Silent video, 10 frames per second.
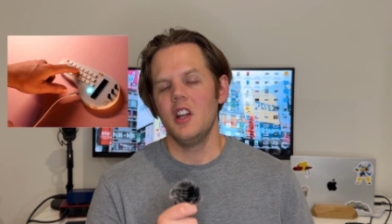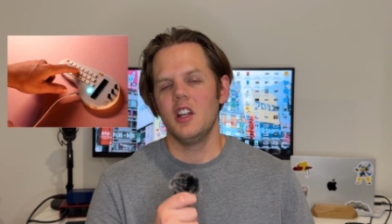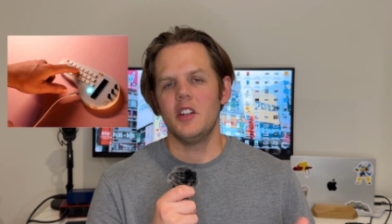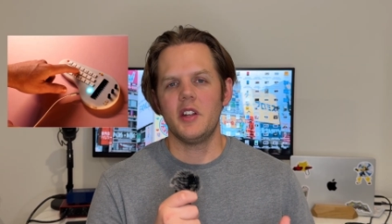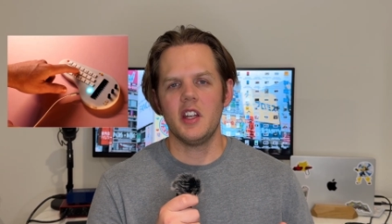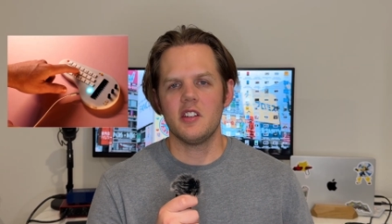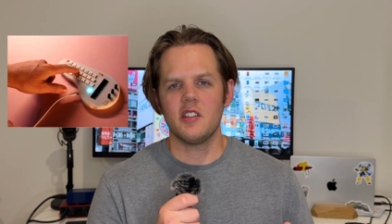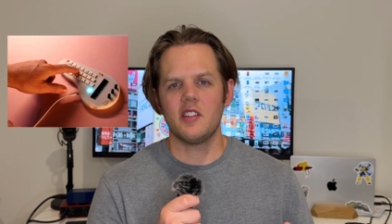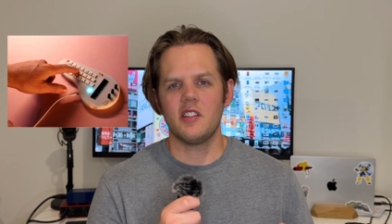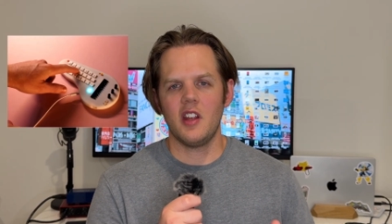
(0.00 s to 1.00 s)
You can't
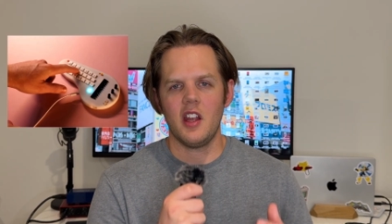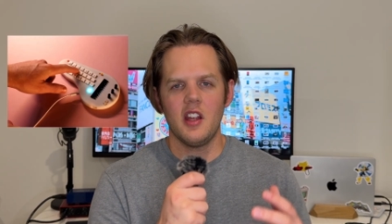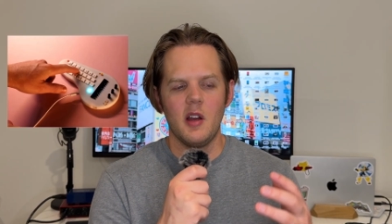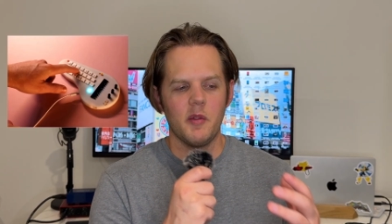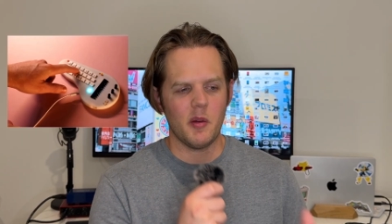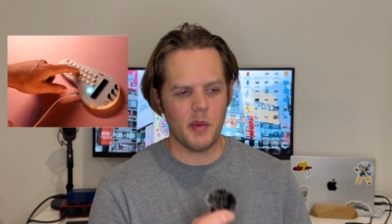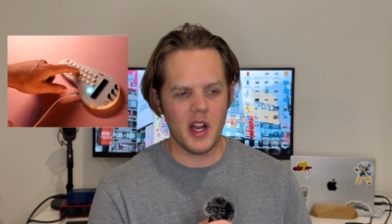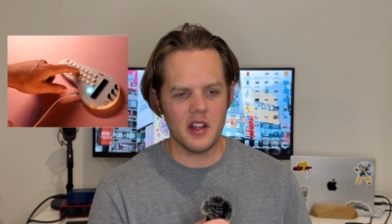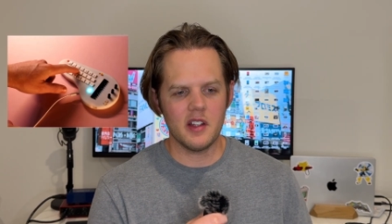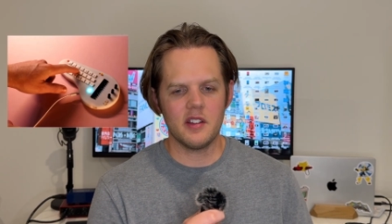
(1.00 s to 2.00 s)
just say, I'm going to
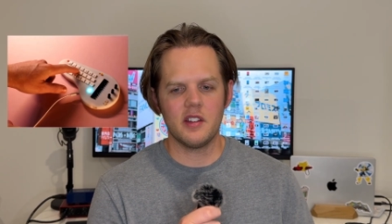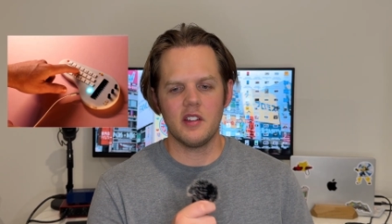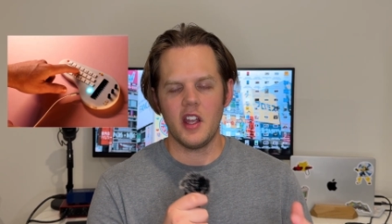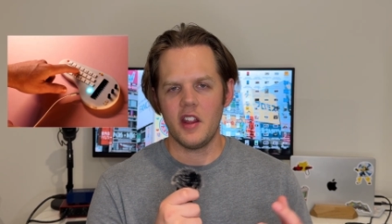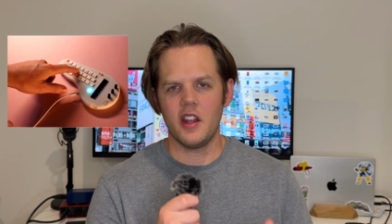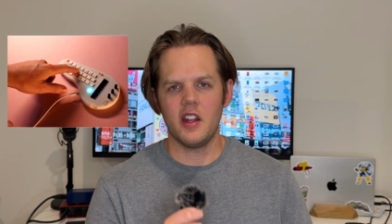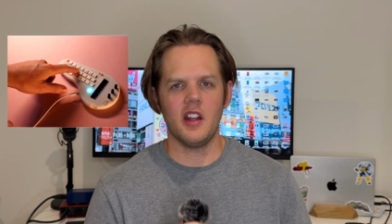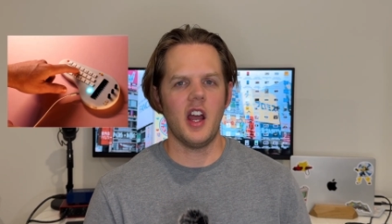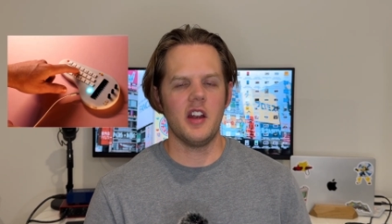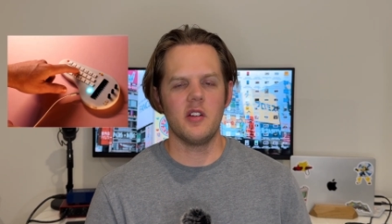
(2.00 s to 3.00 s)
buy this and then
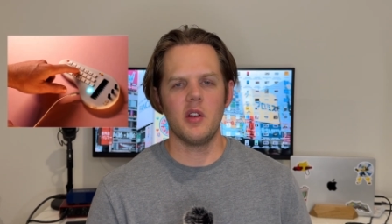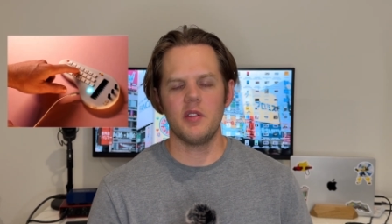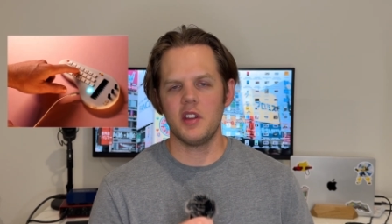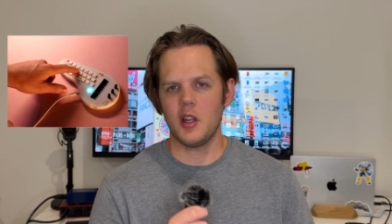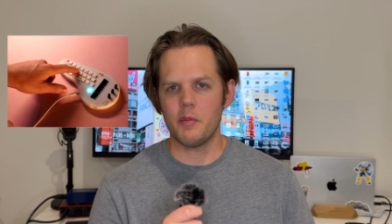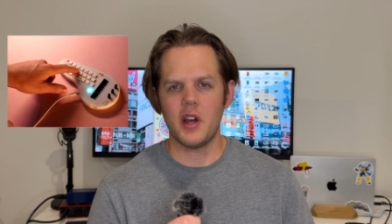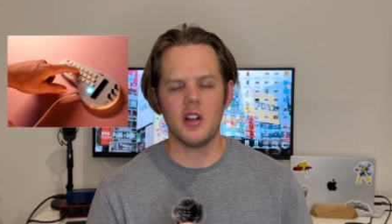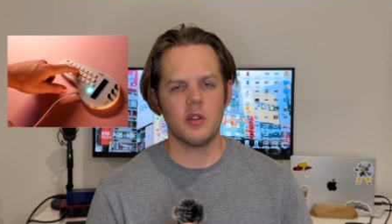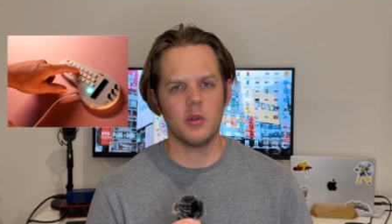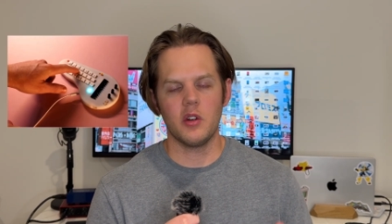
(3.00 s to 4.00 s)
I know everything about
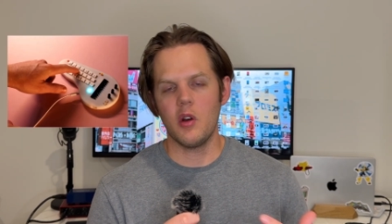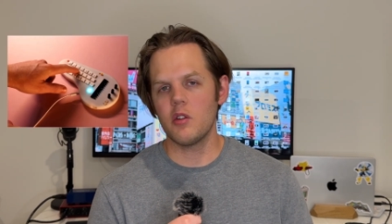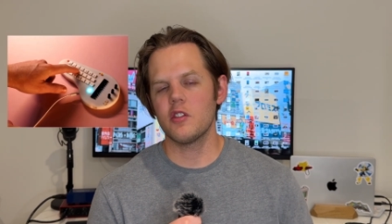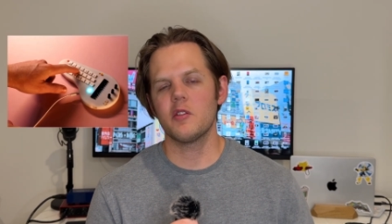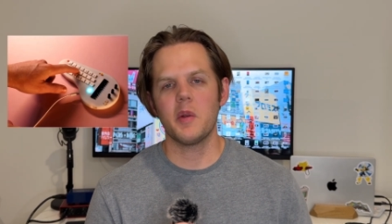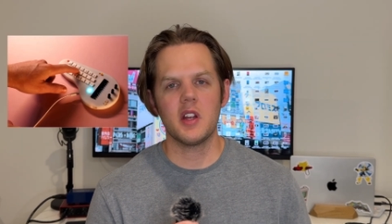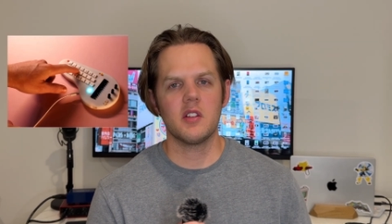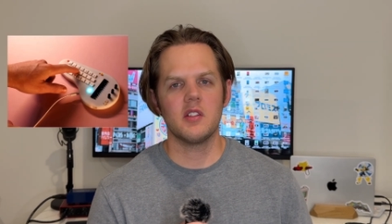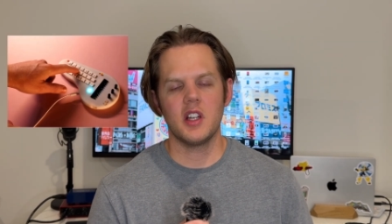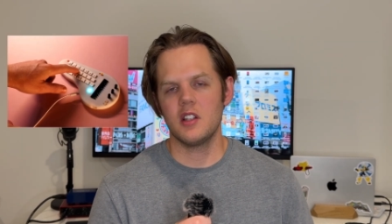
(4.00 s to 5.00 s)
it through an owner's
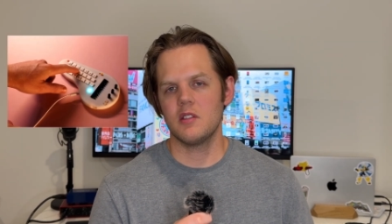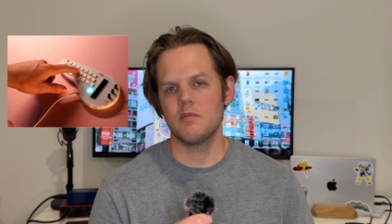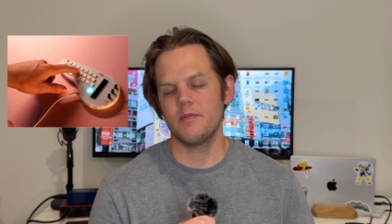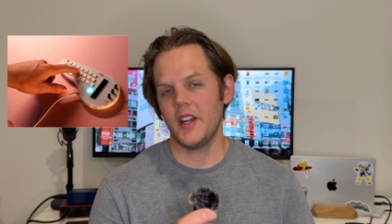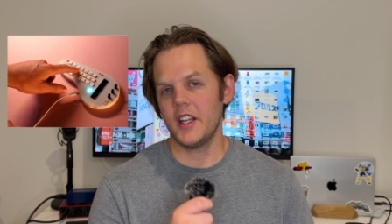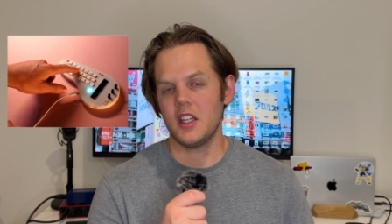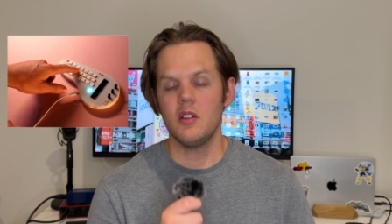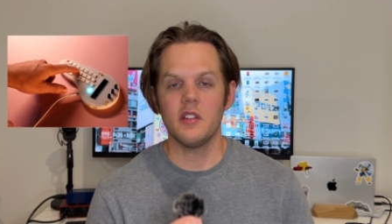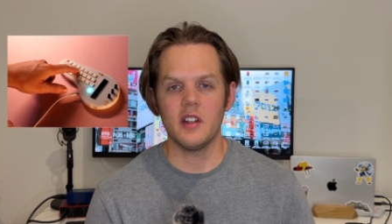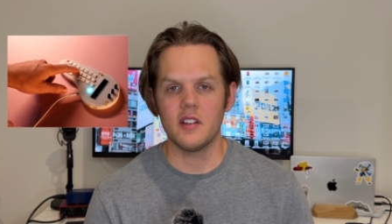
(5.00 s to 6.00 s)
manual and I can
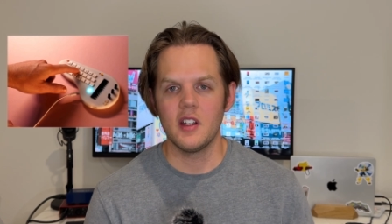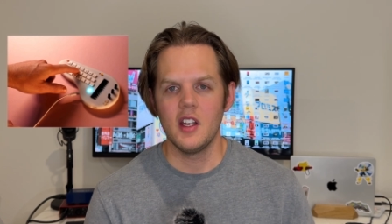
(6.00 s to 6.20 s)
use it.